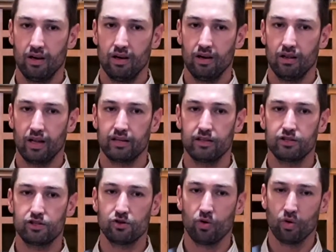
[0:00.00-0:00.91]
Like the
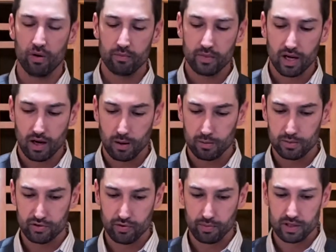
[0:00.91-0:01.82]
storm that
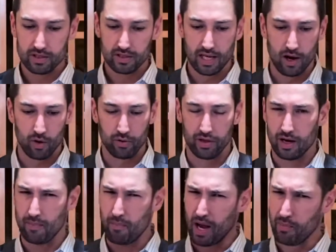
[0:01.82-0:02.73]
comes from the south, and
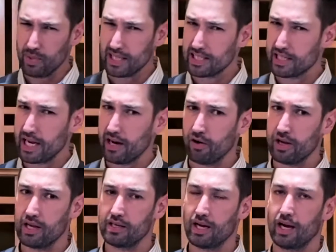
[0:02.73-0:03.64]
it might be
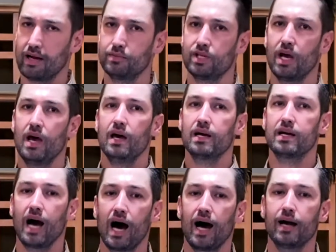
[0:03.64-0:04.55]
scary at times.
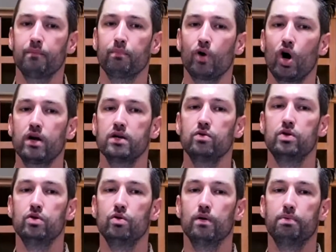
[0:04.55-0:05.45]
God brought you
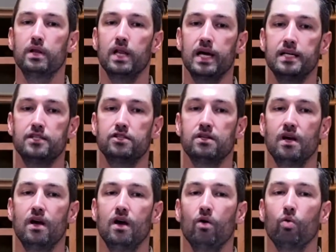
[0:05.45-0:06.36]
to a place
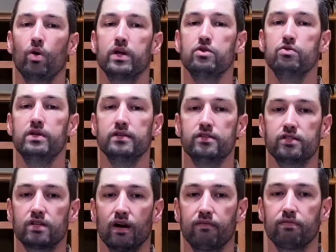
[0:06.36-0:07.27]
where you
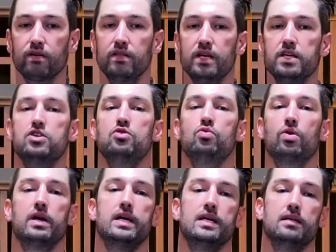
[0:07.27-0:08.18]
discovered that you
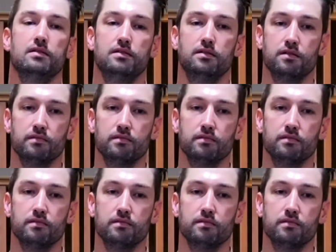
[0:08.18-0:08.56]
were His.